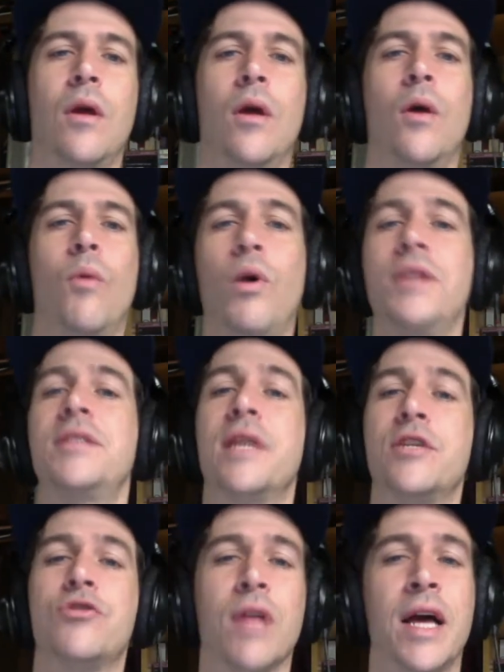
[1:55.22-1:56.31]
One
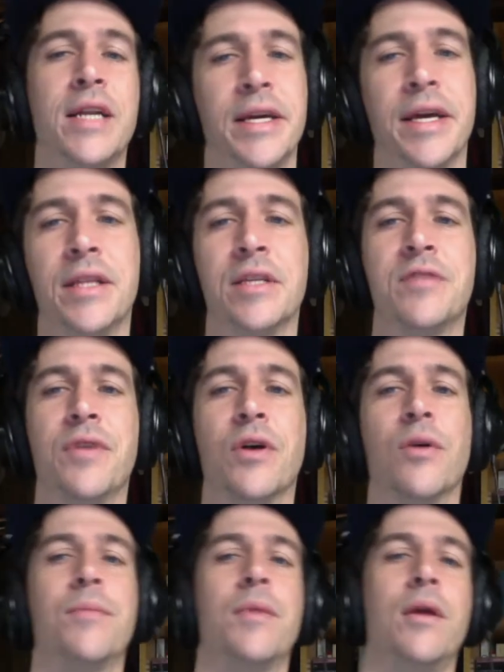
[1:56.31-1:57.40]
central idea in this
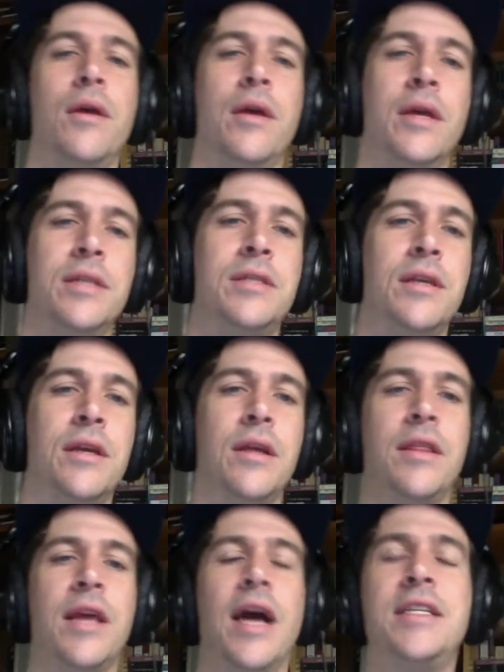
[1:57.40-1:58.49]
film is
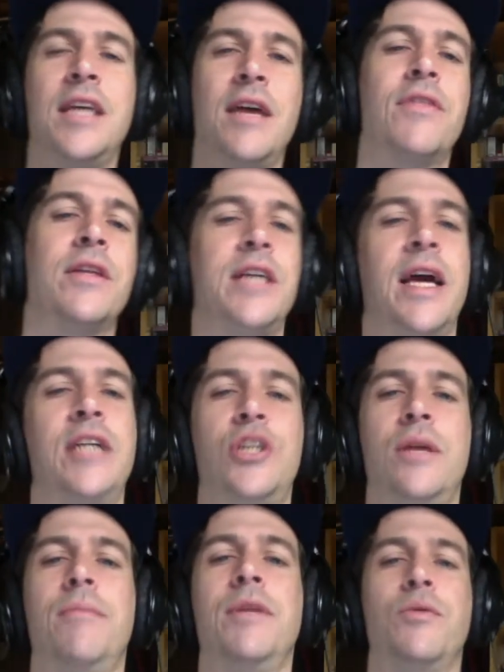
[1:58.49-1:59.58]
the idea of the
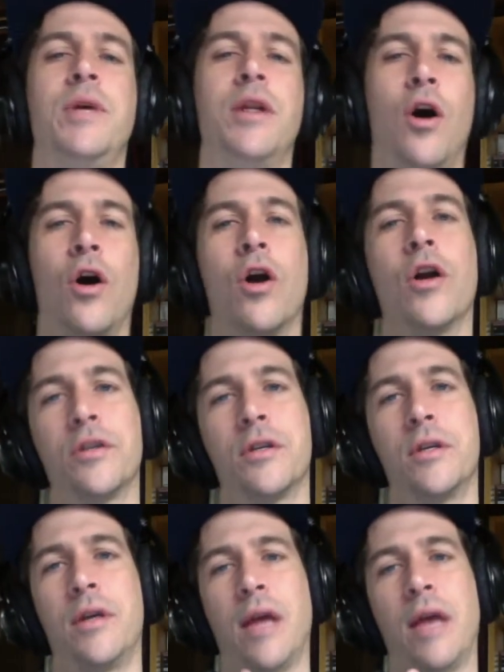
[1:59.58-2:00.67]
tension between art
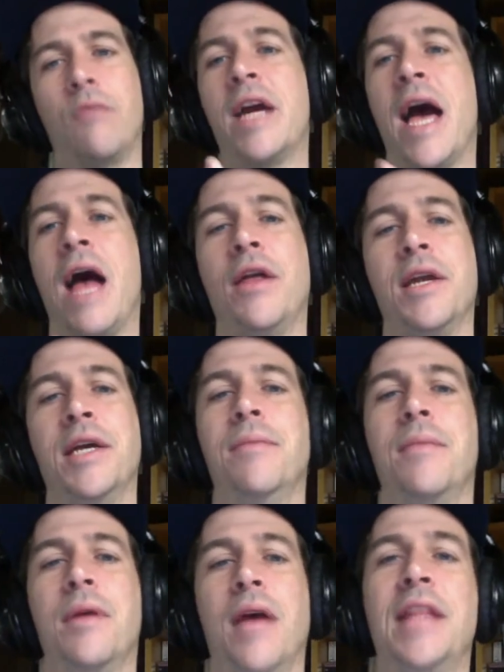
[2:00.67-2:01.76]
and reality,
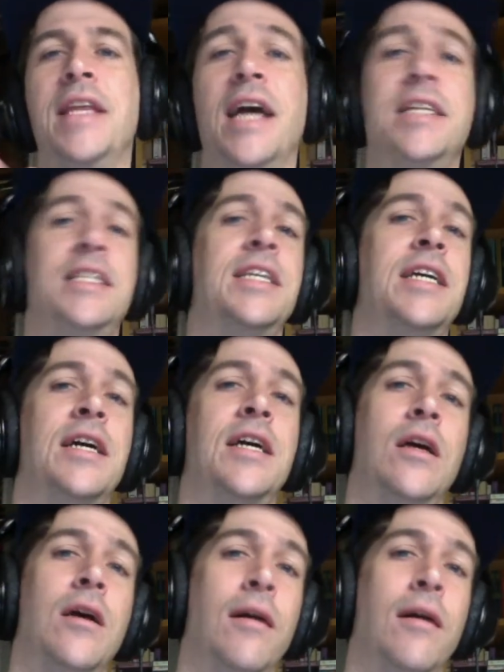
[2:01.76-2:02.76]
and the idea of